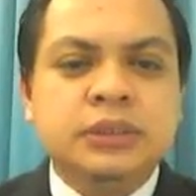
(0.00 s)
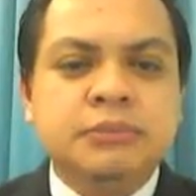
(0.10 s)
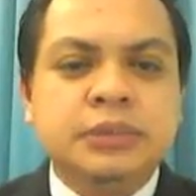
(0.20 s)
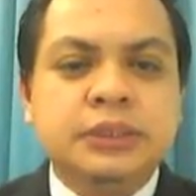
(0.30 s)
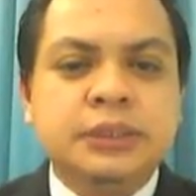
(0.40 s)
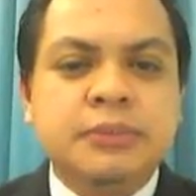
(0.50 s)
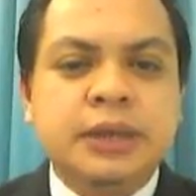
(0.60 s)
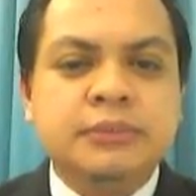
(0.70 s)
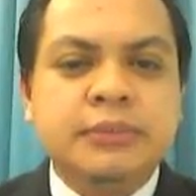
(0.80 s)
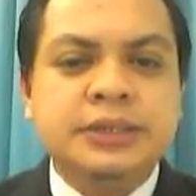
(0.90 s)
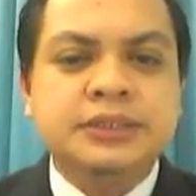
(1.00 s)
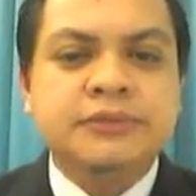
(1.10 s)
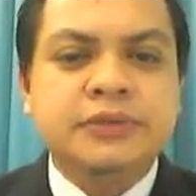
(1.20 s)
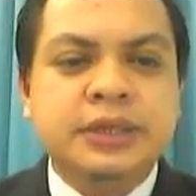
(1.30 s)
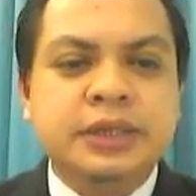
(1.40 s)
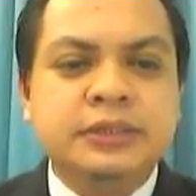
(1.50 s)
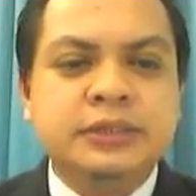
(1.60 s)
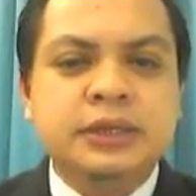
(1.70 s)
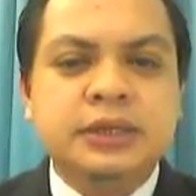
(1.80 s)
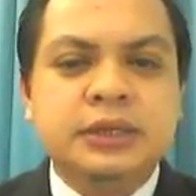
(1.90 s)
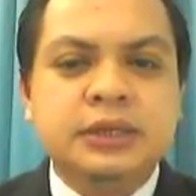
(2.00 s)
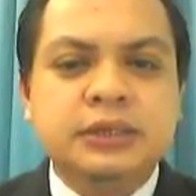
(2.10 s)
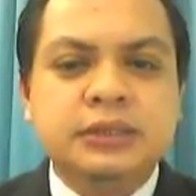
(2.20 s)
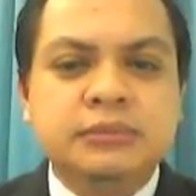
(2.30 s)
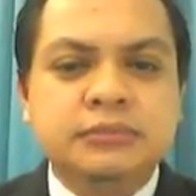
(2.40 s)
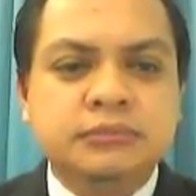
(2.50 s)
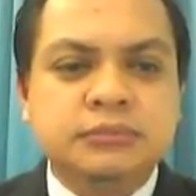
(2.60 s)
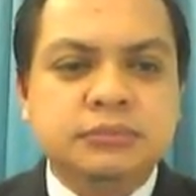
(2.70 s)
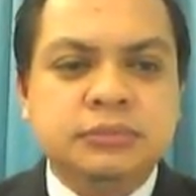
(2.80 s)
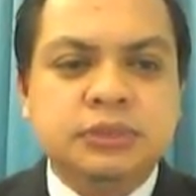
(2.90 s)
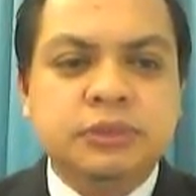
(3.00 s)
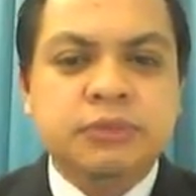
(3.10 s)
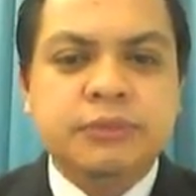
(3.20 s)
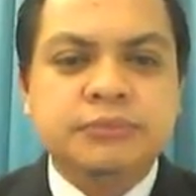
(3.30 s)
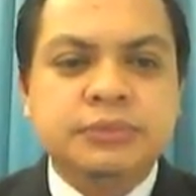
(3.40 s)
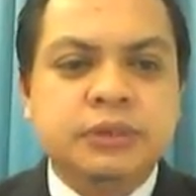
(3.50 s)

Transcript: can be determined by investigate the web